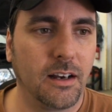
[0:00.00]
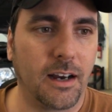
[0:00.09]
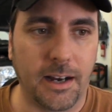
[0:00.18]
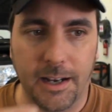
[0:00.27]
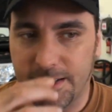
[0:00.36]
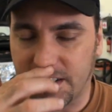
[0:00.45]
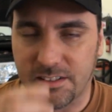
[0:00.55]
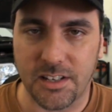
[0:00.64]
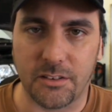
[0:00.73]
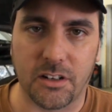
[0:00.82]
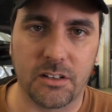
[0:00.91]
uh, as I've
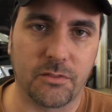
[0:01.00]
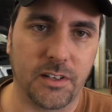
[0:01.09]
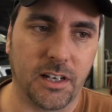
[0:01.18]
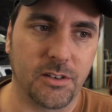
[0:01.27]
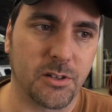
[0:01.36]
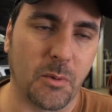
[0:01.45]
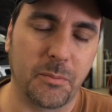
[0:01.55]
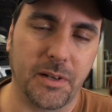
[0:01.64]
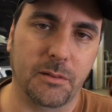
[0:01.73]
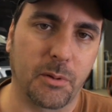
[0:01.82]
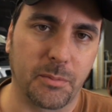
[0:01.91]
said in other videos, I'm a
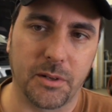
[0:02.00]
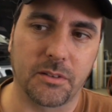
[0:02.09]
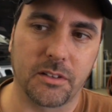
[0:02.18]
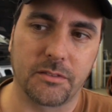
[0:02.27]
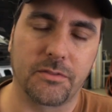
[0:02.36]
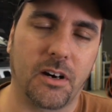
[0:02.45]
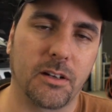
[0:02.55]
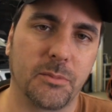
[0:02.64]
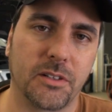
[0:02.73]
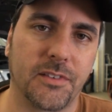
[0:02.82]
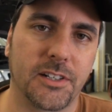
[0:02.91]
big proponent of
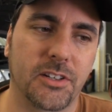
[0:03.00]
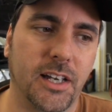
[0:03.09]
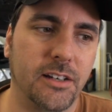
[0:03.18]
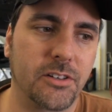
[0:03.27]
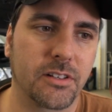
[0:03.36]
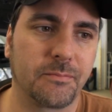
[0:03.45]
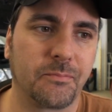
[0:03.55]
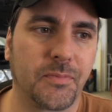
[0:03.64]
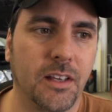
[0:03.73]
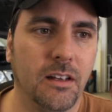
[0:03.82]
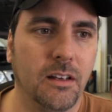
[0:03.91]
automotive education
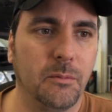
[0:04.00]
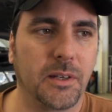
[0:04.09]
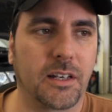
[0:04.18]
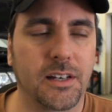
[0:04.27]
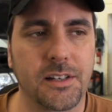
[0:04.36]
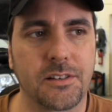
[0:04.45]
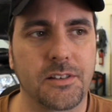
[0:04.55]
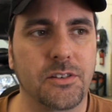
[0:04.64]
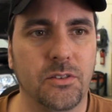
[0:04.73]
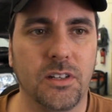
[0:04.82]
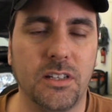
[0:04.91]

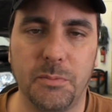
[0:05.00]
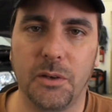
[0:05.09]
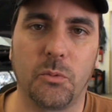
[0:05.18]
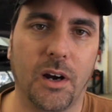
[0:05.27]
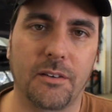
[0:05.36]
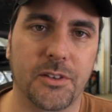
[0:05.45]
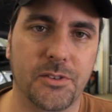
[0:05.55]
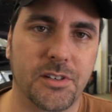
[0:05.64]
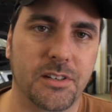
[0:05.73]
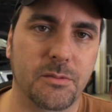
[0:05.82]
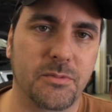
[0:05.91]
because you need to be aware of those
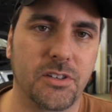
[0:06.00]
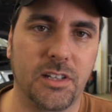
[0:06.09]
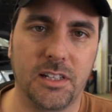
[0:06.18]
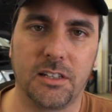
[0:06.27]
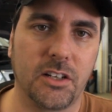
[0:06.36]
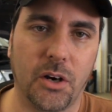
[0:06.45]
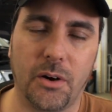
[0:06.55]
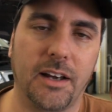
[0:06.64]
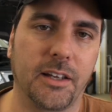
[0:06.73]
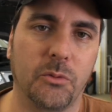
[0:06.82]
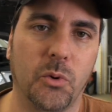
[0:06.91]
systems. You need to know
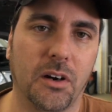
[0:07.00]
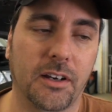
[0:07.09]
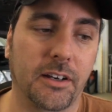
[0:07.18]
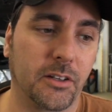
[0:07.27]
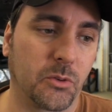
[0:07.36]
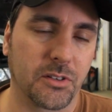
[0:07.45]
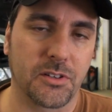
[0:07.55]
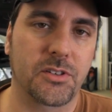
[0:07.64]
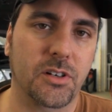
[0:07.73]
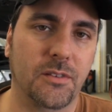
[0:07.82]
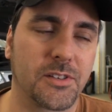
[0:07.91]
how they work in order to
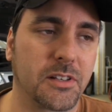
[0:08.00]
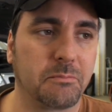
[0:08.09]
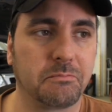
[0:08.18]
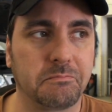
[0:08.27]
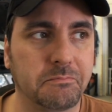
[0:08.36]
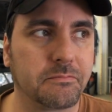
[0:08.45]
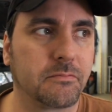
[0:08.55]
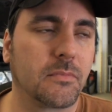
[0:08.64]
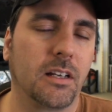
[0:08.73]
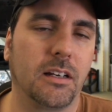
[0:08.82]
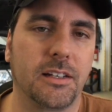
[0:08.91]
service them.
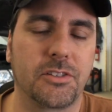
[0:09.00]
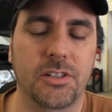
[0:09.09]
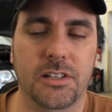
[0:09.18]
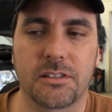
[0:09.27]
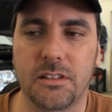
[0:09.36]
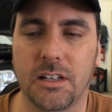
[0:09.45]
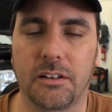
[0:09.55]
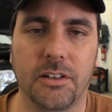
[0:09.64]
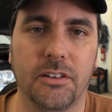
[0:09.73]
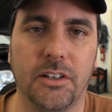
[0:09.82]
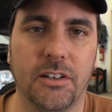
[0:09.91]
It's just, you know,
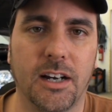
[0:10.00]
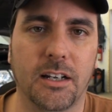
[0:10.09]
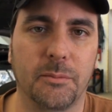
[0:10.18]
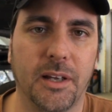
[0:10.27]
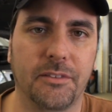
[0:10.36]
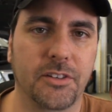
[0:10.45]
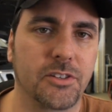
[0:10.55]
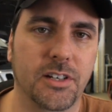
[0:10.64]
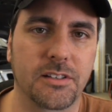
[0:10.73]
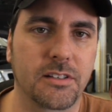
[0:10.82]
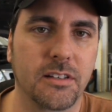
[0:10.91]
you're, you're not going to be able to
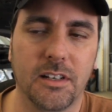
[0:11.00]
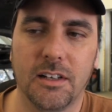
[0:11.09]
just